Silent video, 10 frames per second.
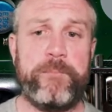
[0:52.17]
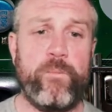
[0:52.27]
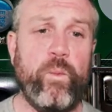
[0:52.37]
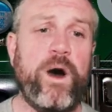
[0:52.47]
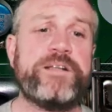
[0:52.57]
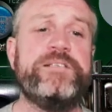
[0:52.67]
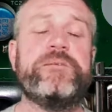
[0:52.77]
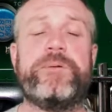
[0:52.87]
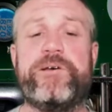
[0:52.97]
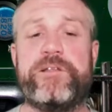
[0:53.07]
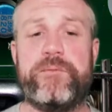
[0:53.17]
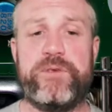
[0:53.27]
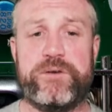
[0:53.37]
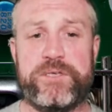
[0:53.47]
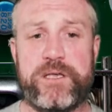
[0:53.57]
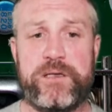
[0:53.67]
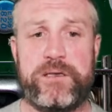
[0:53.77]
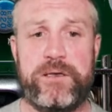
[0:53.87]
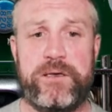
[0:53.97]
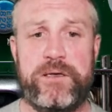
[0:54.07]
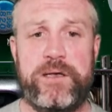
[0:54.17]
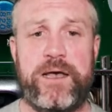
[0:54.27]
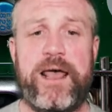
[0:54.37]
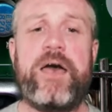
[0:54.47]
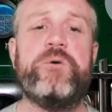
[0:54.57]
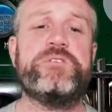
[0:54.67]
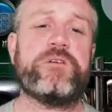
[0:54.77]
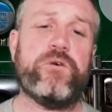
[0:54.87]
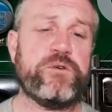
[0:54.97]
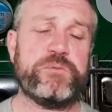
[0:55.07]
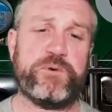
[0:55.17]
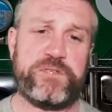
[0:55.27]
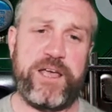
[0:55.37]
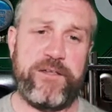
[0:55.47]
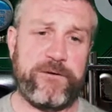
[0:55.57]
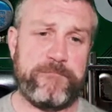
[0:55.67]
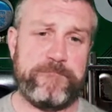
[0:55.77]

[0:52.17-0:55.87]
What is applied computing? And how is the course put together?